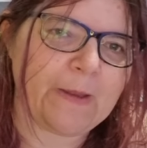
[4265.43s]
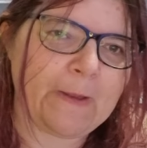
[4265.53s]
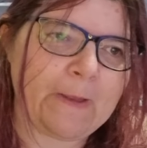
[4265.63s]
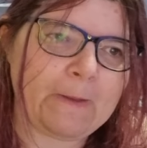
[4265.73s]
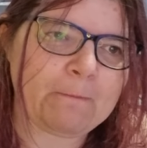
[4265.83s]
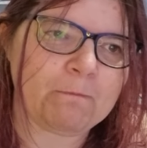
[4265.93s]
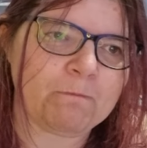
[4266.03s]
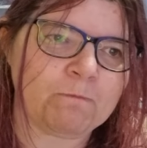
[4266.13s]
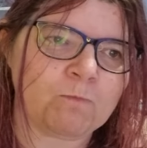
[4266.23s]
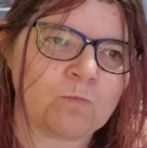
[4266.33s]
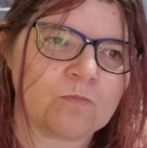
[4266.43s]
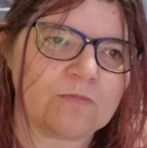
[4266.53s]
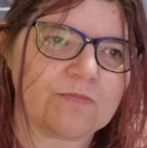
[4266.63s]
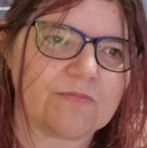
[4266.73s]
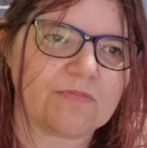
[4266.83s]

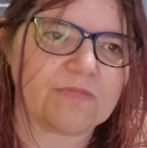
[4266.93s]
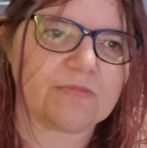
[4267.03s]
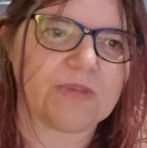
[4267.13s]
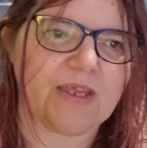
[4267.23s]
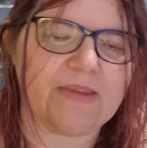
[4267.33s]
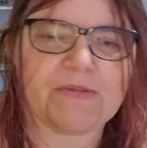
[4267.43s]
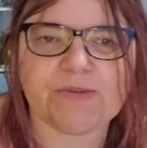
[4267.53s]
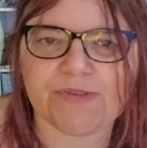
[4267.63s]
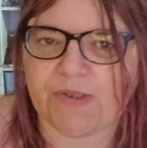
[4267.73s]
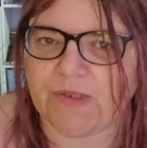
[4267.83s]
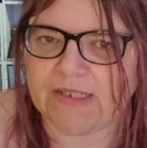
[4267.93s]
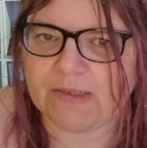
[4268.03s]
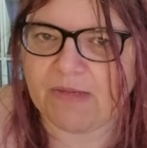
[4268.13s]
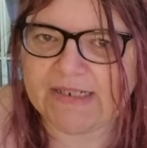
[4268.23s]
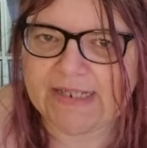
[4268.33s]
And that was also the year
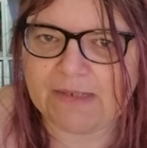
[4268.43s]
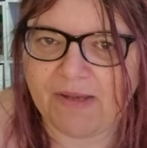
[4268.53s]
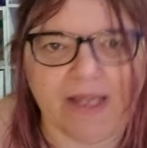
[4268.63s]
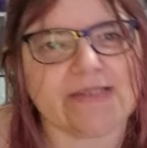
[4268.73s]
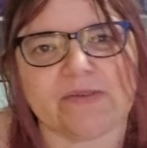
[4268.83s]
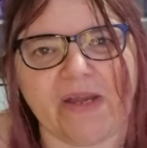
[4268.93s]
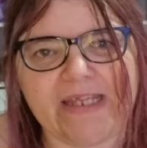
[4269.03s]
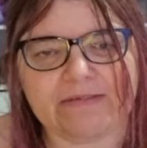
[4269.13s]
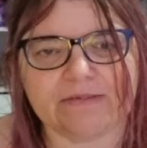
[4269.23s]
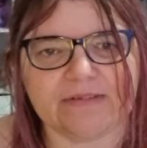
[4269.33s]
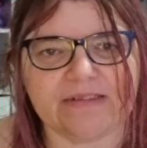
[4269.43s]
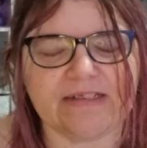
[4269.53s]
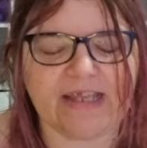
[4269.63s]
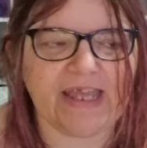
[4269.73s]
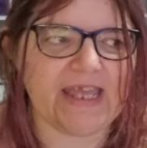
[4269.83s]
that my dad passed away.
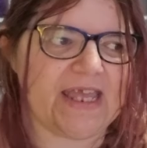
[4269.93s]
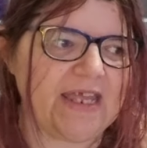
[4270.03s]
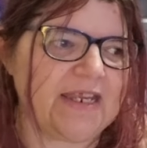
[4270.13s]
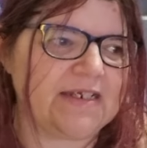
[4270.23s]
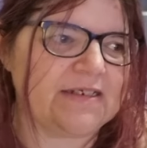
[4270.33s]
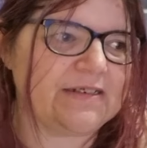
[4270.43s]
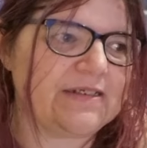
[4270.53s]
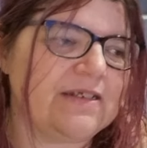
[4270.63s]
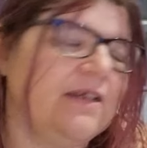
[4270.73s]
And